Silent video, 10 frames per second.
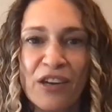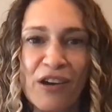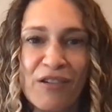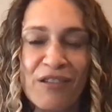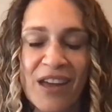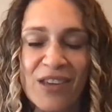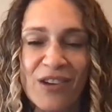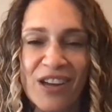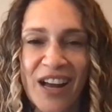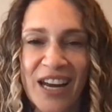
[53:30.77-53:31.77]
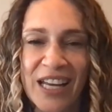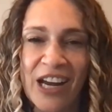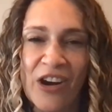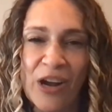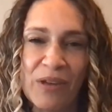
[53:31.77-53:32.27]
you know, that you can kind of
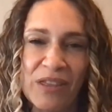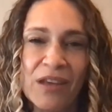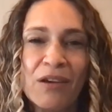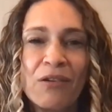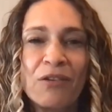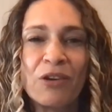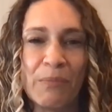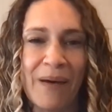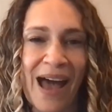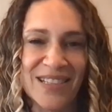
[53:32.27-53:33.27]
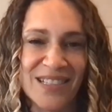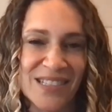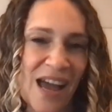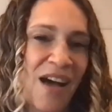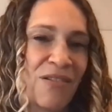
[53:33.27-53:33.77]
carry with you. You can pass
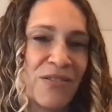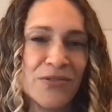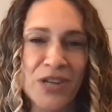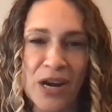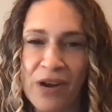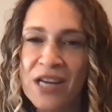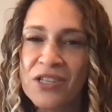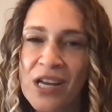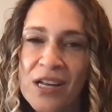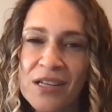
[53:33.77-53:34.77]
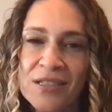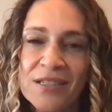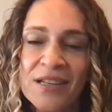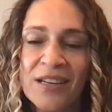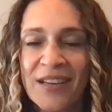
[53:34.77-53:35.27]
it down through
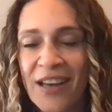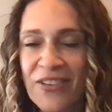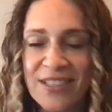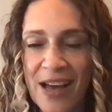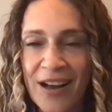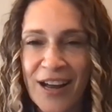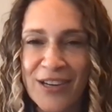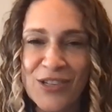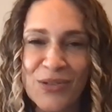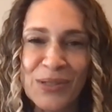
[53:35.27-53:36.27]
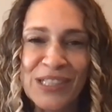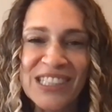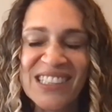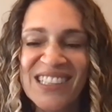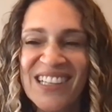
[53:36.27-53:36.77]
generations if it's that kind of
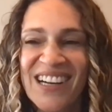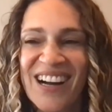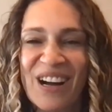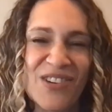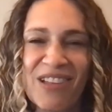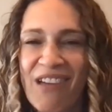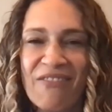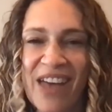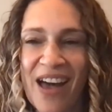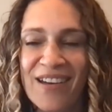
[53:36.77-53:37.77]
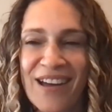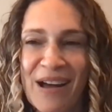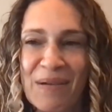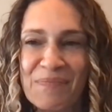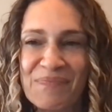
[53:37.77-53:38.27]
jewel. And so I love that,
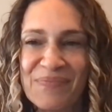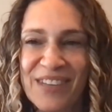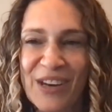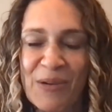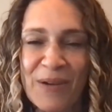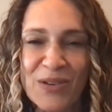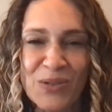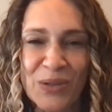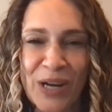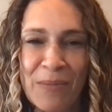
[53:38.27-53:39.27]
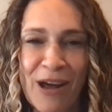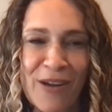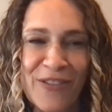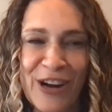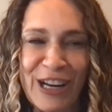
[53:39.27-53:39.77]
um, you know, about jewelry. I'm
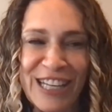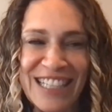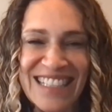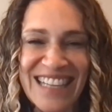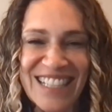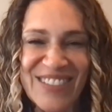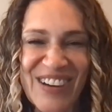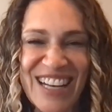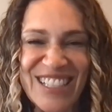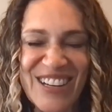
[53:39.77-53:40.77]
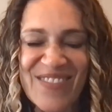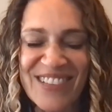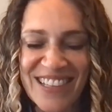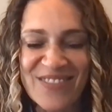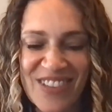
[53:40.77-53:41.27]
not a very good
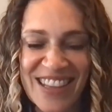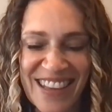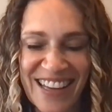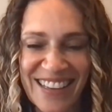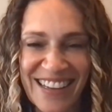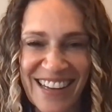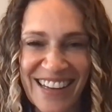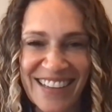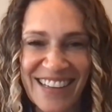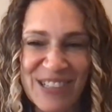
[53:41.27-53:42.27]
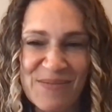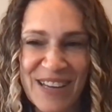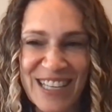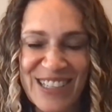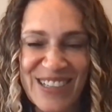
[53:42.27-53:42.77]
accessorizer, but that's one thing that I, I do
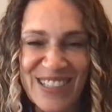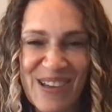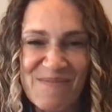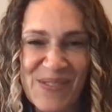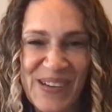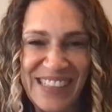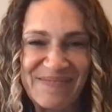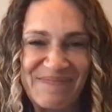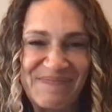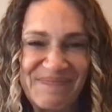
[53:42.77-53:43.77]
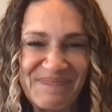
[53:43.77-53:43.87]
make sure is on point.